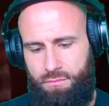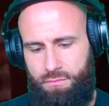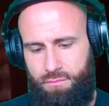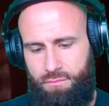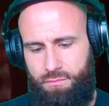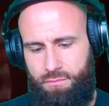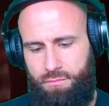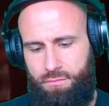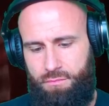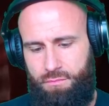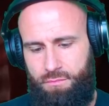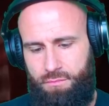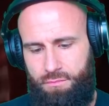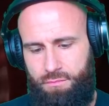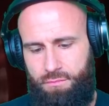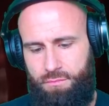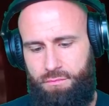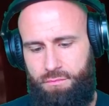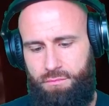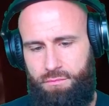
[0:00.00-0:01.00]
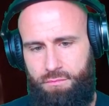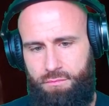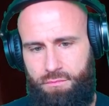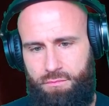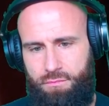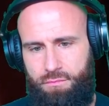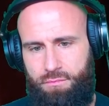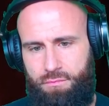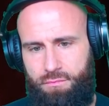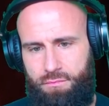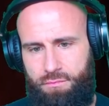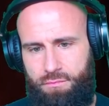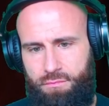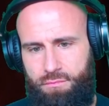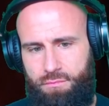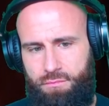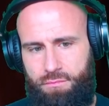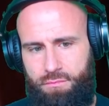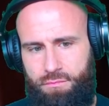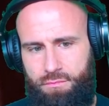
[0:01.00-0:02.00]

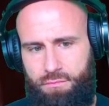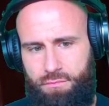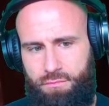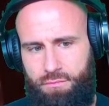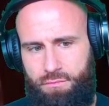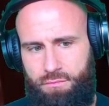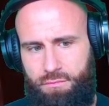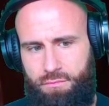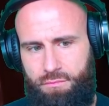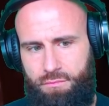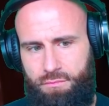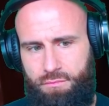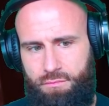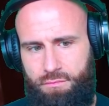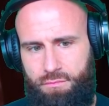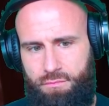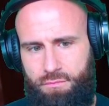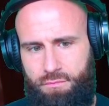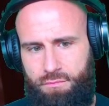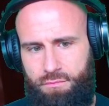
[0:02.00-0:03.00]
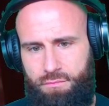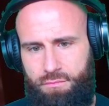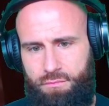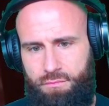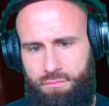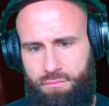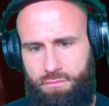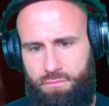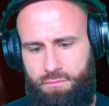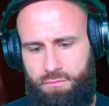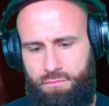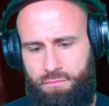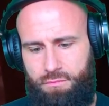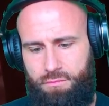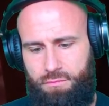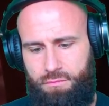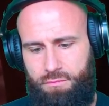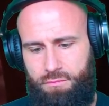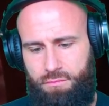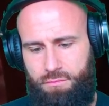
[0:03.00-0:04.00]

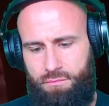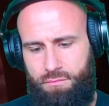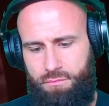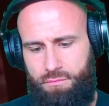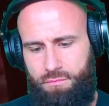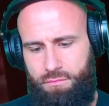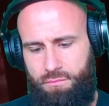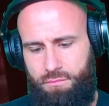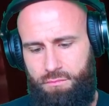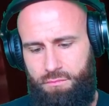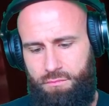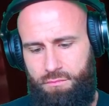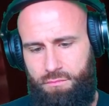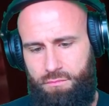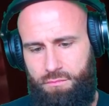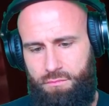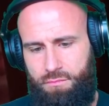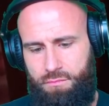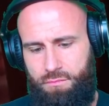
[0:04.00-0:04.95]
The person shown says nothing.